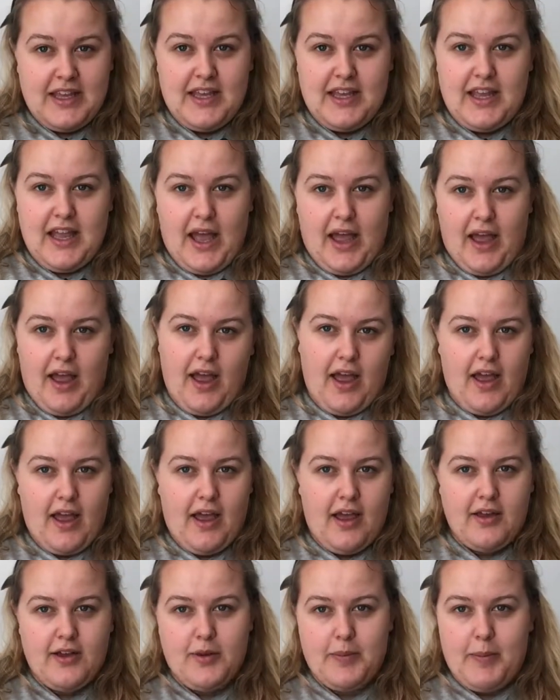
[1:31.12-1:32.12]
Yeah,
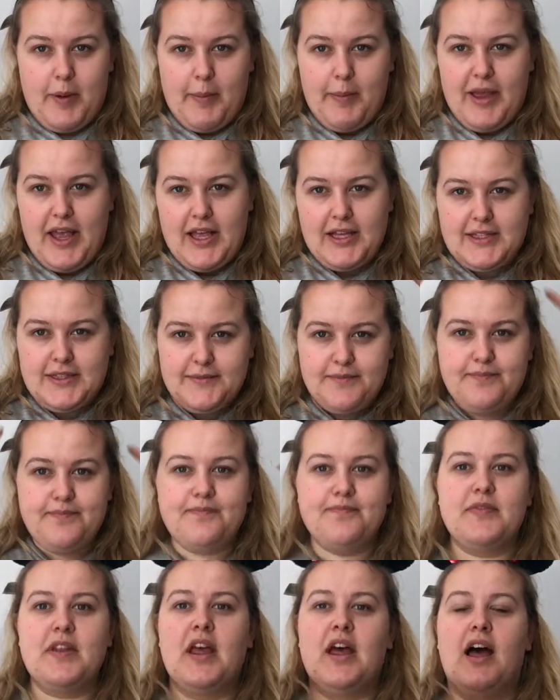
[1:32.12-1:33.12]
come on my
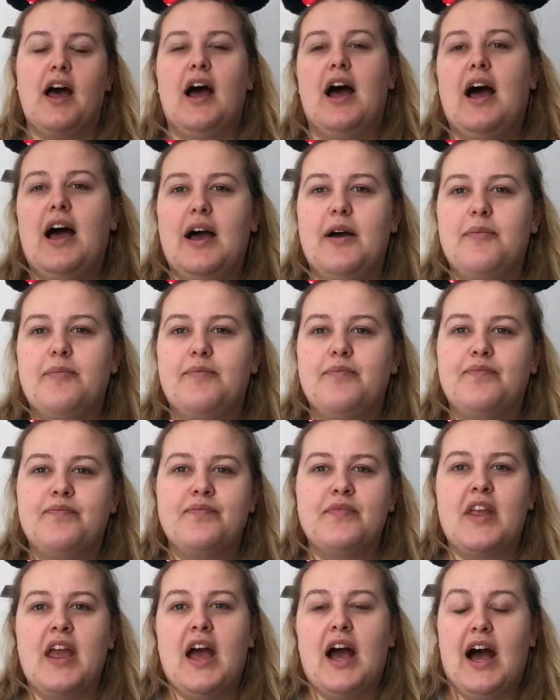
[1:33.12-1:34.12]
head.
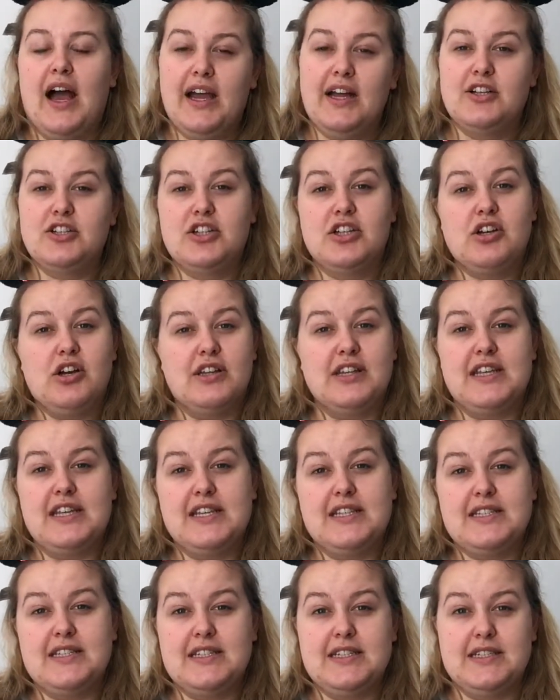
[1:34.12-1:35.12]
I actually got
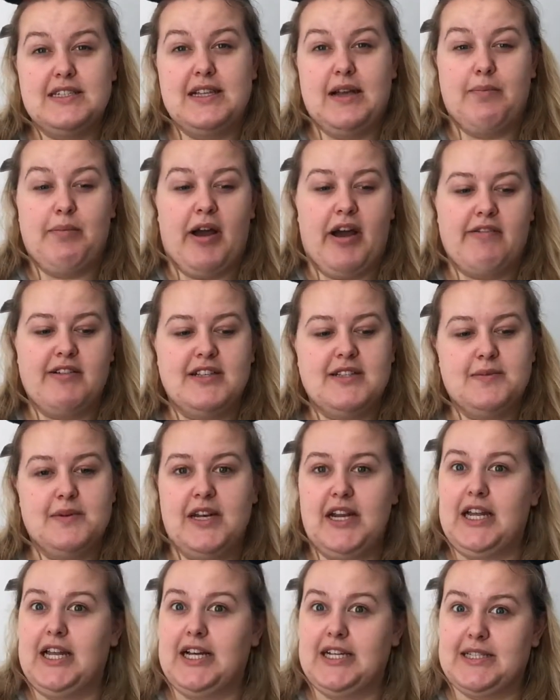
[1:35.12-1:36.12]
these in Disneyland Paris when
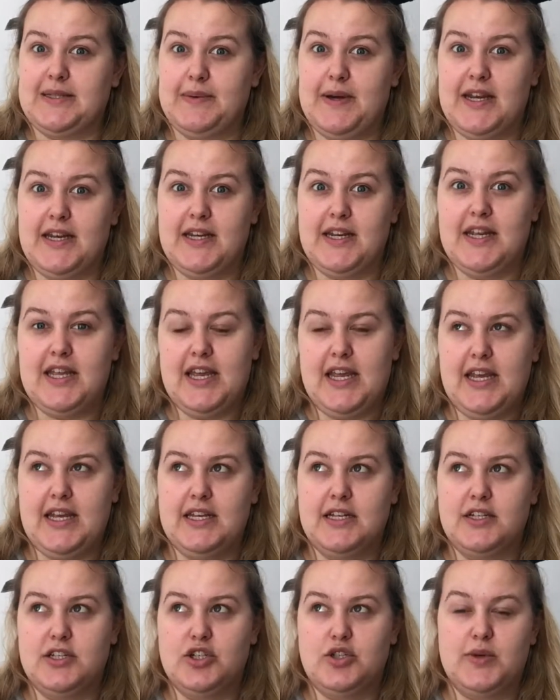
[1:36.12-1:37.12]
I last went
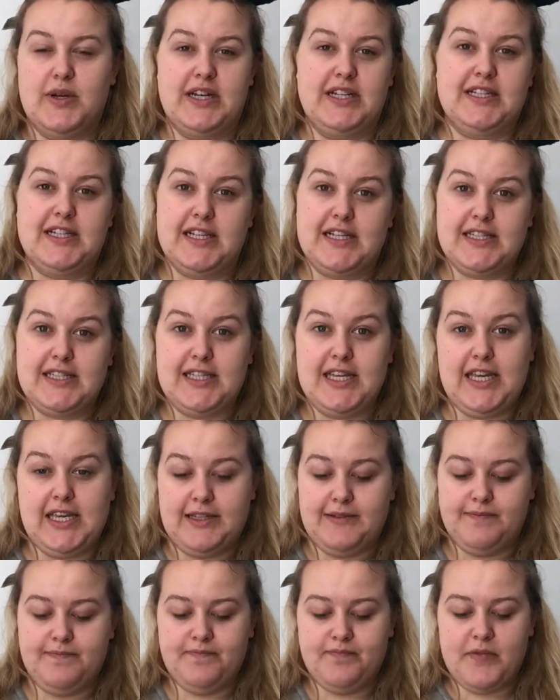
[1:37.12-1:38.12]
in
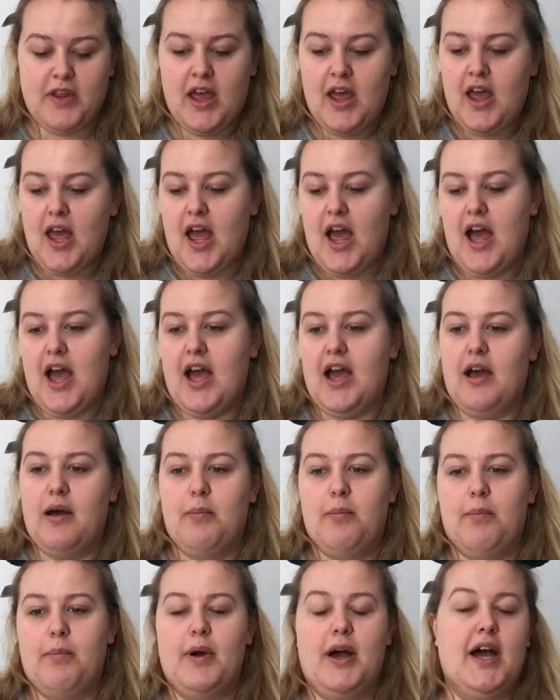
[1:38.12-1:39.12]
2016,
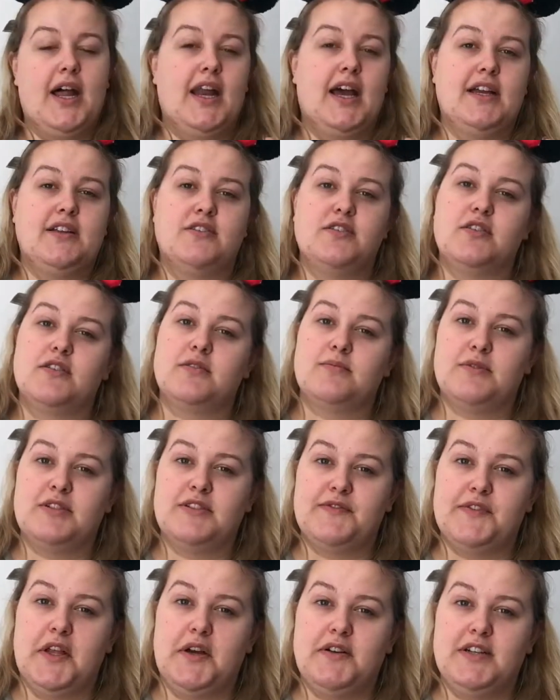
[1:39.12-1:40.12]
and I took them to
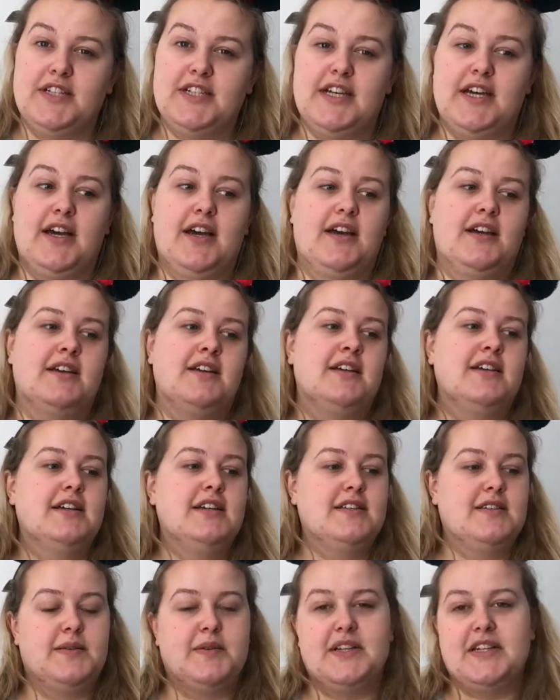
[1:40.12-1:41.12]
Florida,
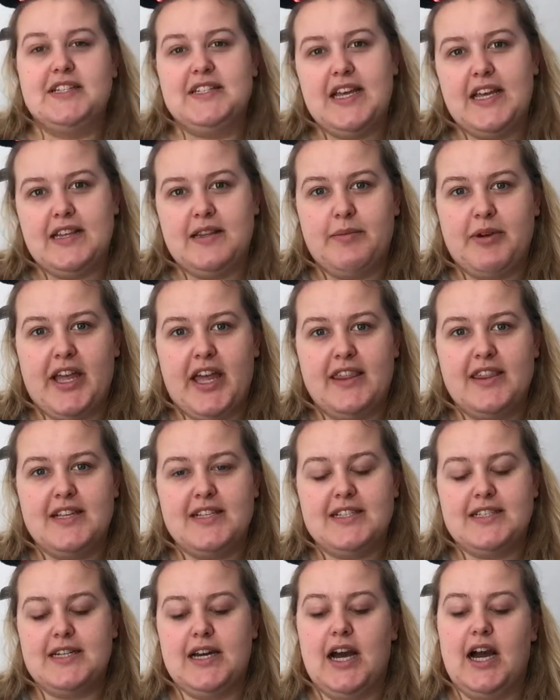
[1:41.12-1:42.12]
so I'm going to take them again
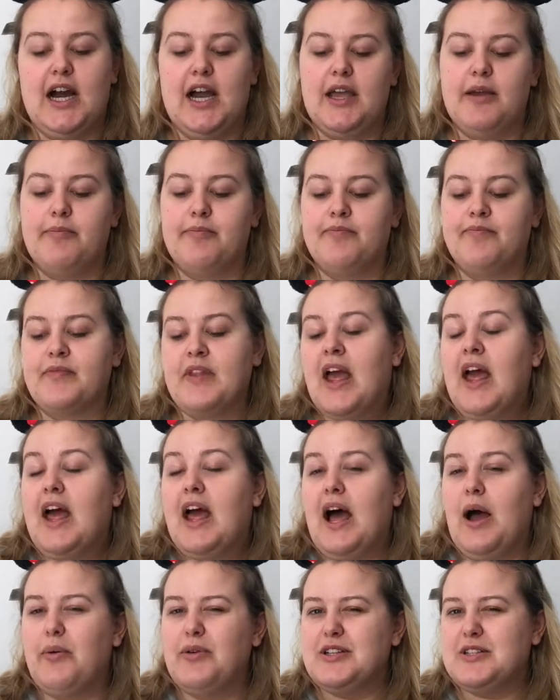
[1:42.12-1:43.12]
this time.
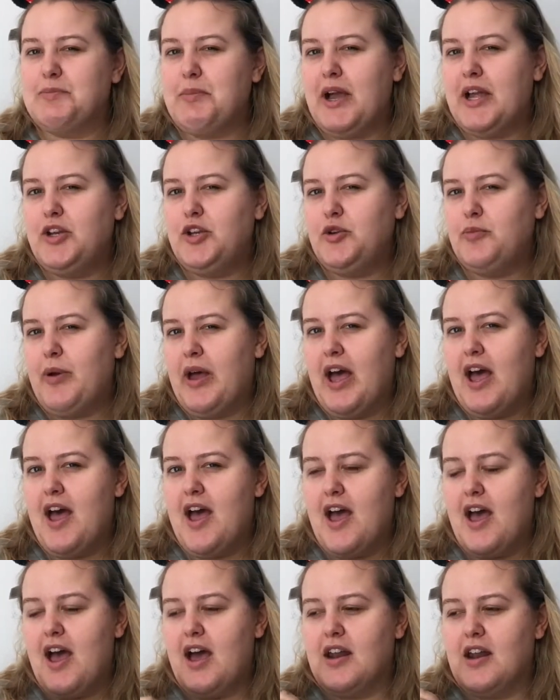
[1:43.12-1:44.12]
I want to buy a new
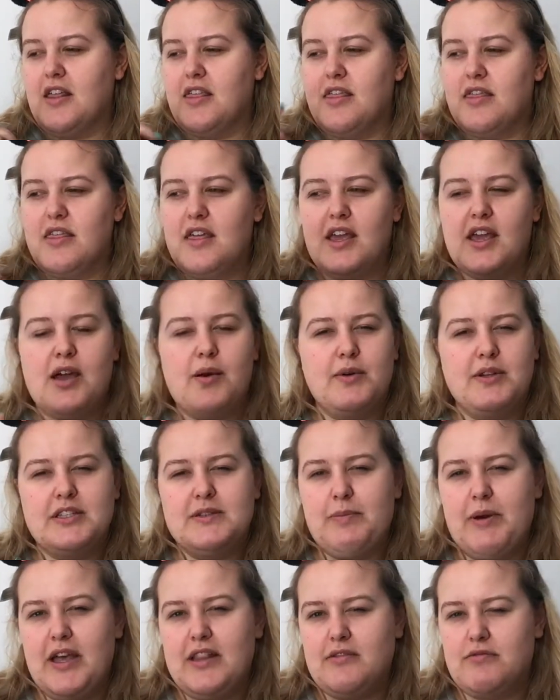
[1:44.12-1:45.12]
pair, and I think I want
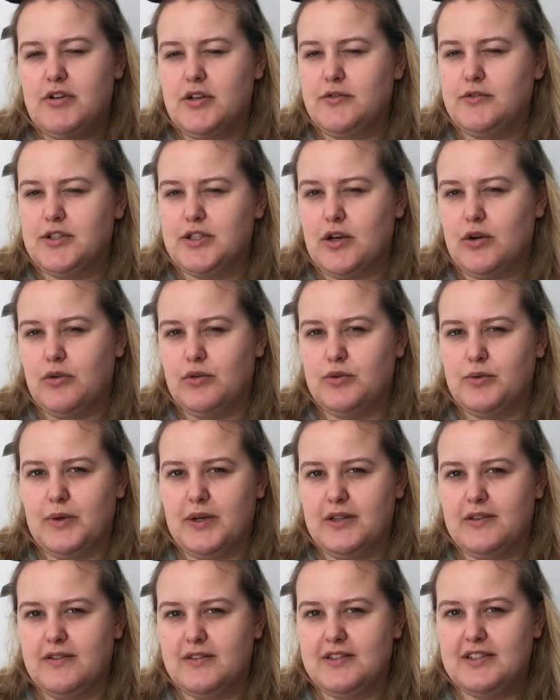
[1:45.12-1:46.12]
to buy the rose gold
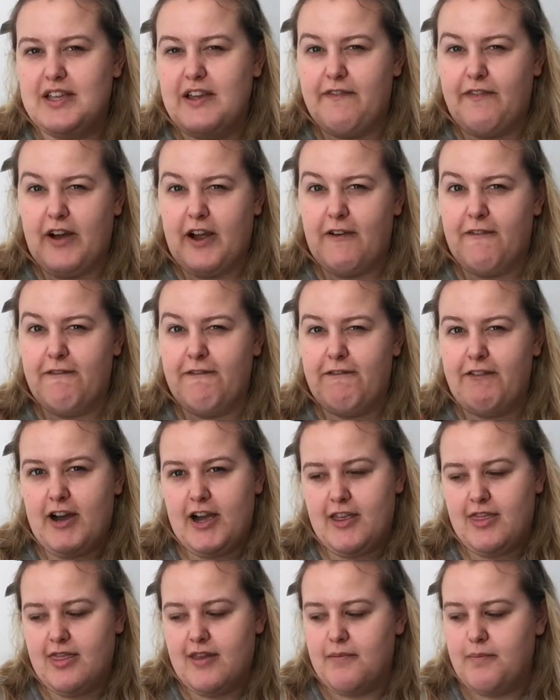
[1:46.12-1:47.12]
ones if I can
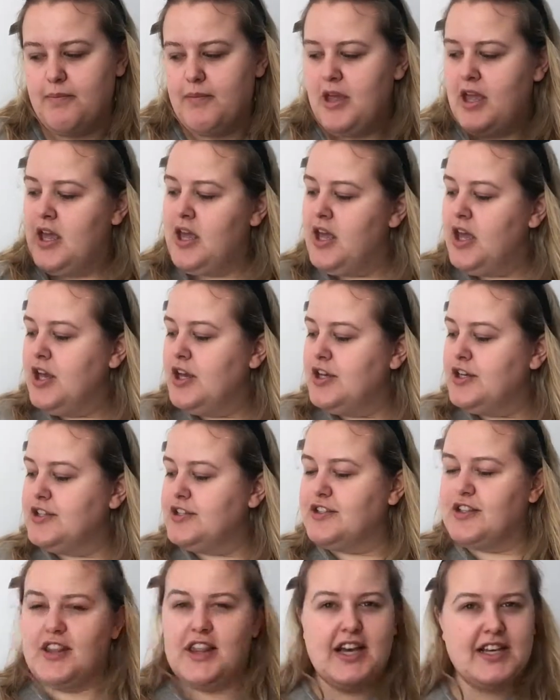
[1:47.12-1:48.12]
find them.
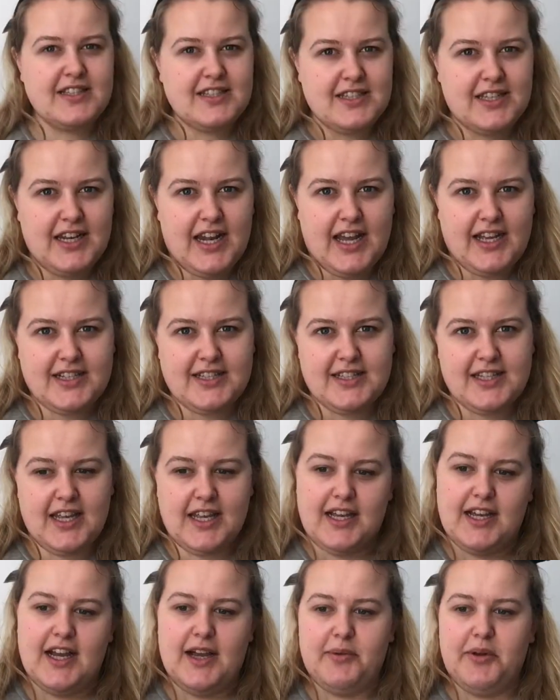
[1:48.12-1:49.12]
So that's the next
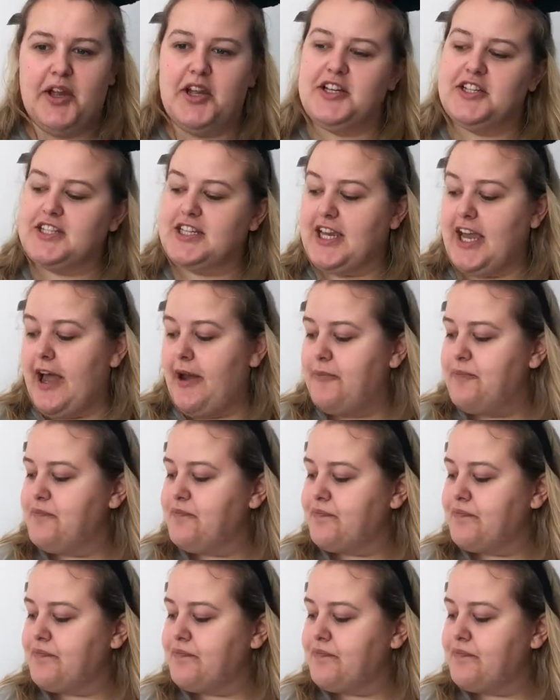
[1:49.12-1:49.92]
thing I'm going to get.